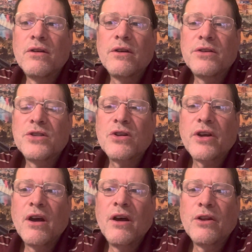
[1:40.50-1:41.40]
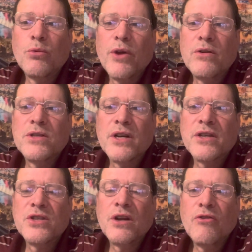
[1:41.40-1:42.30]
Uh, just click on the record
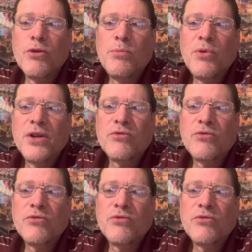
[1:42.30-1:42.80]
section, get a free play.